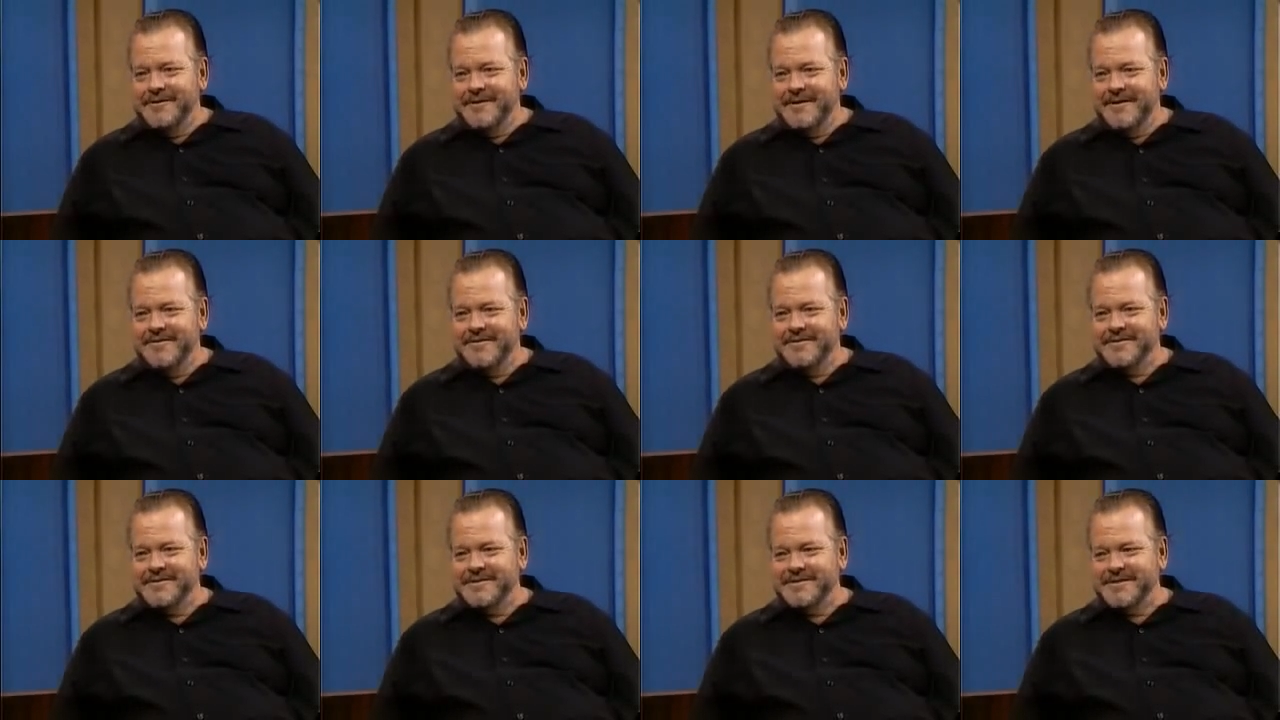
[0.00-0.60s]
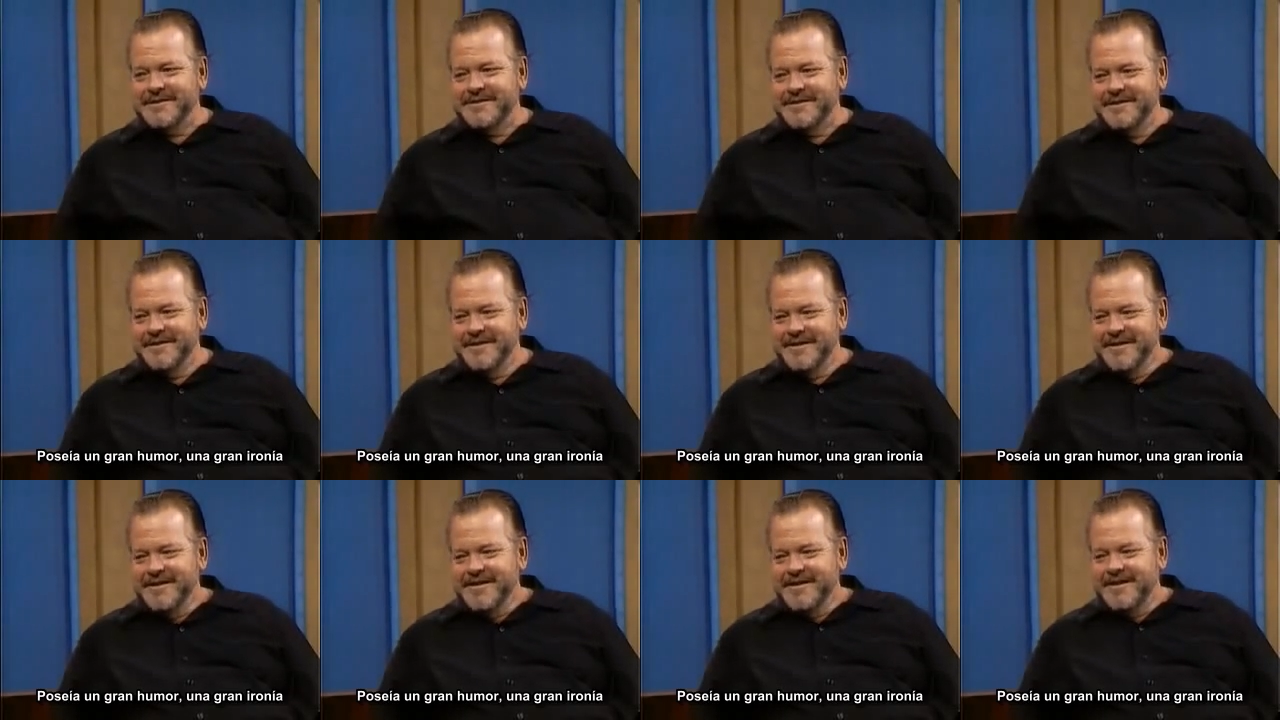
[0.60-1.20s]

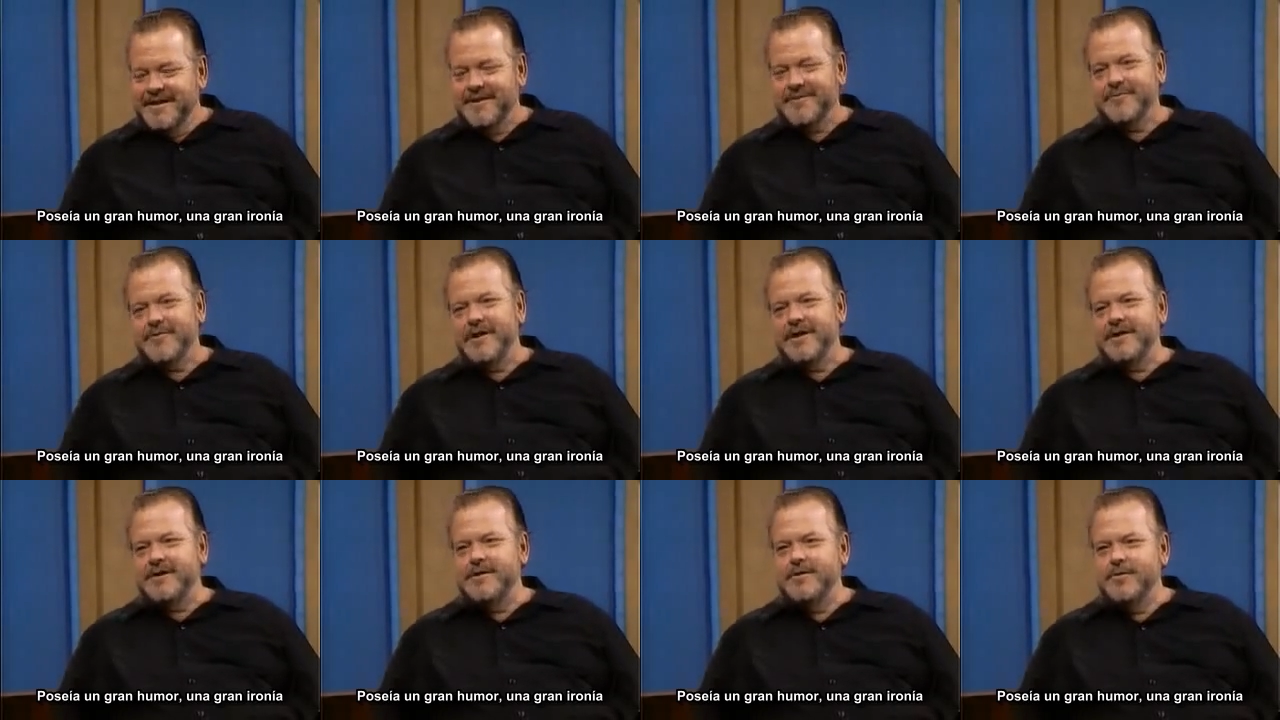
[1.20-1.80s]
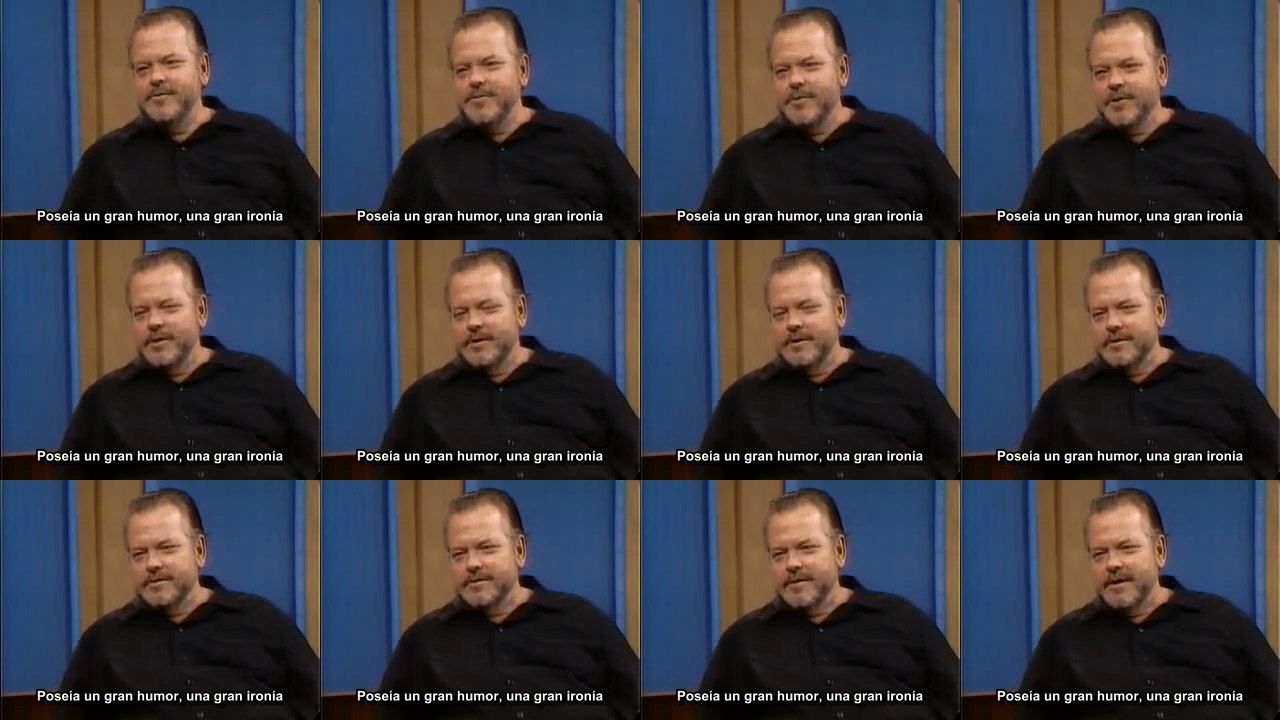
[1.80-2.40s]
He had great
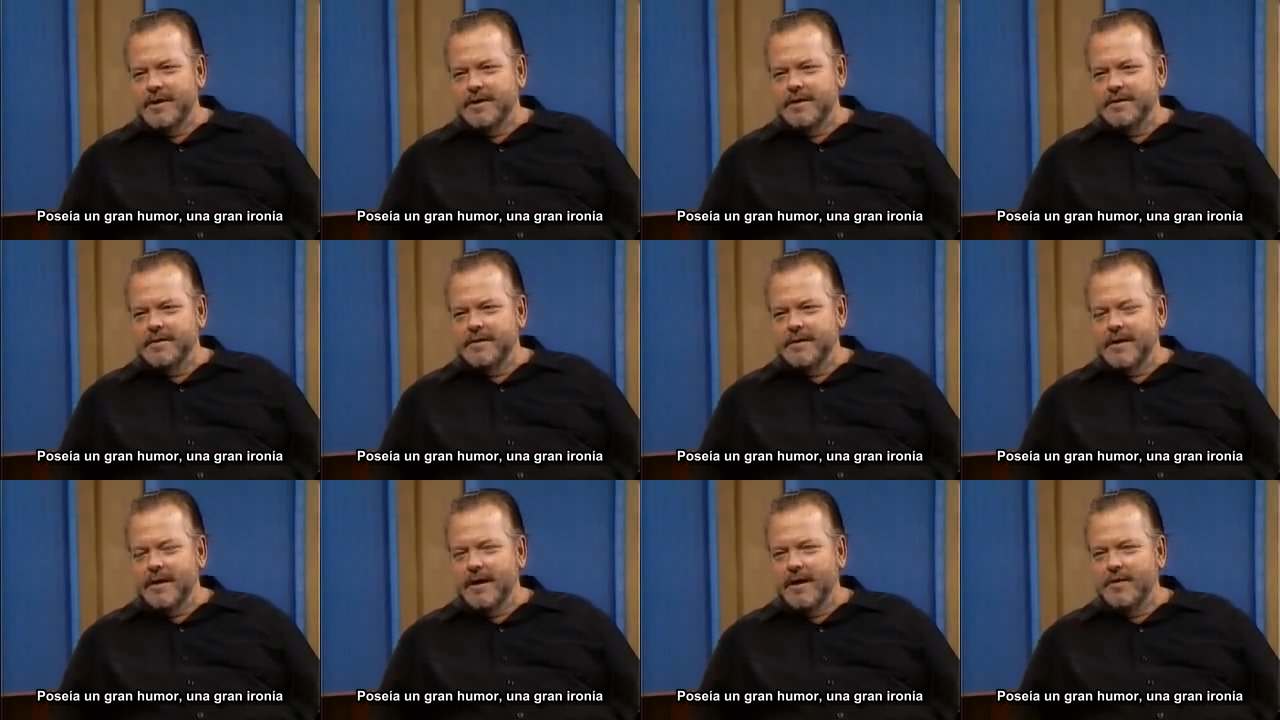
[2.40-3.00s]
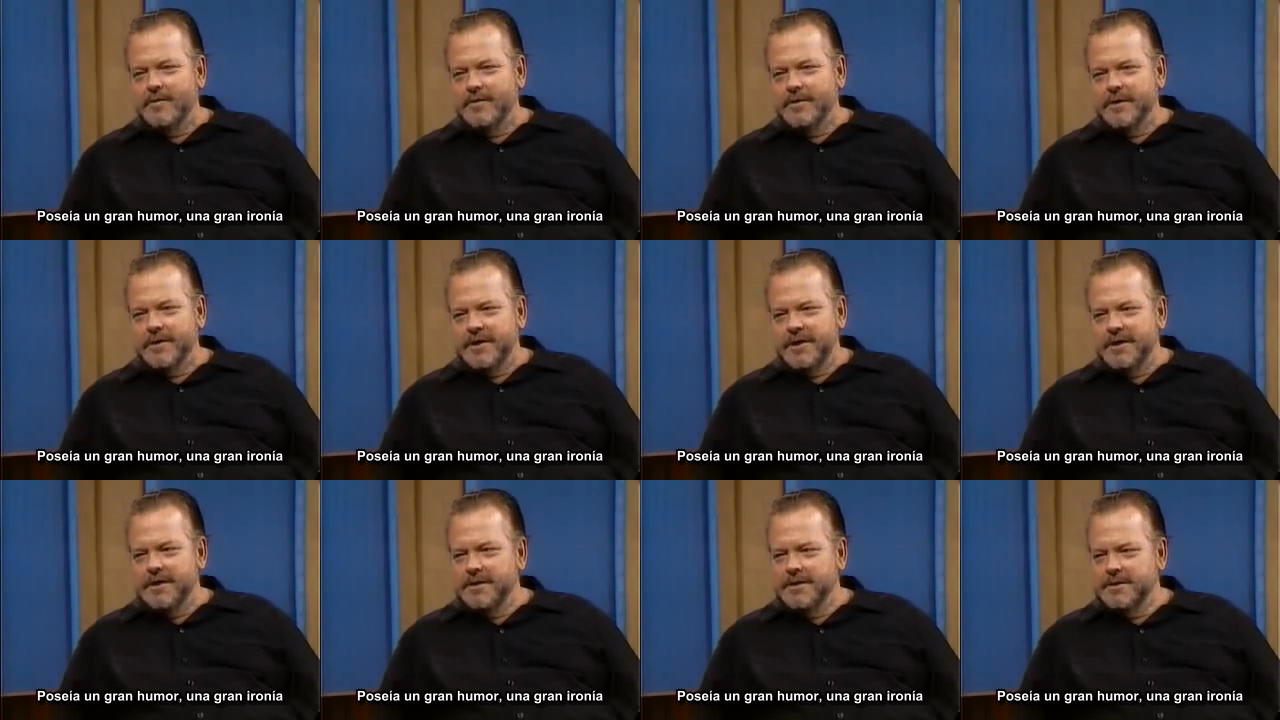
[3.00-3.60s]
humor and great
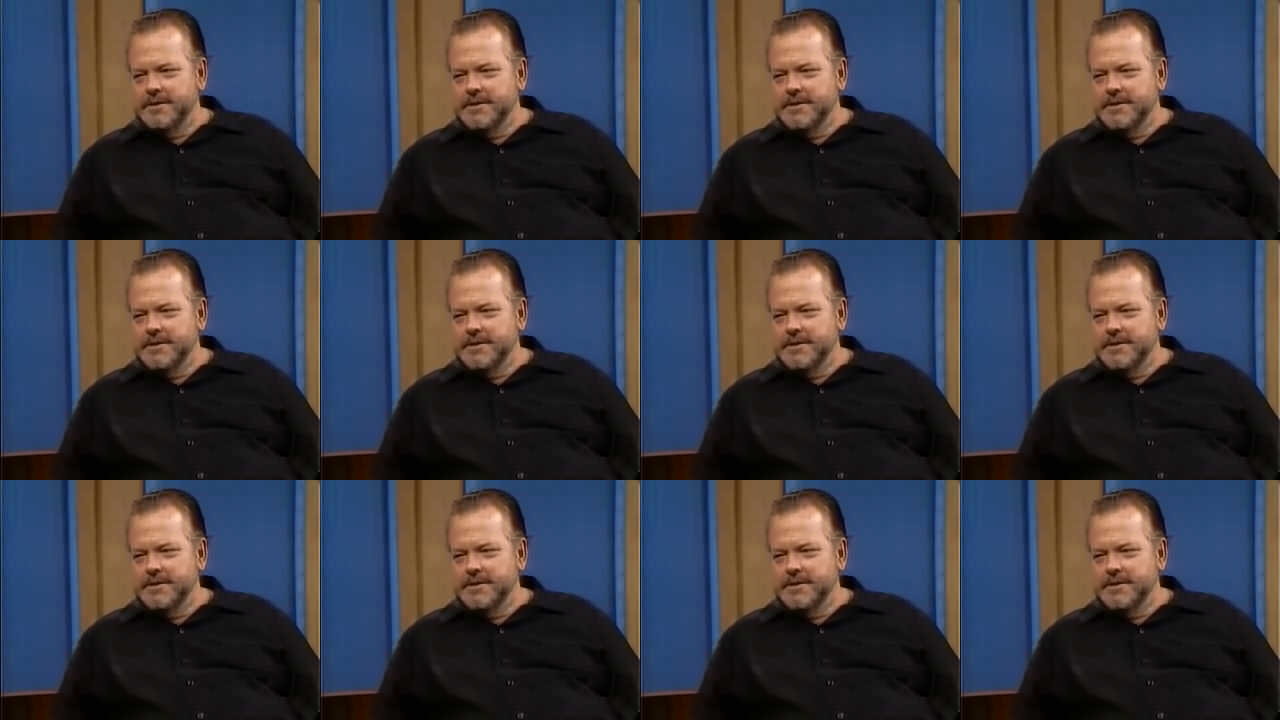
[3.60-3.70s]
irony.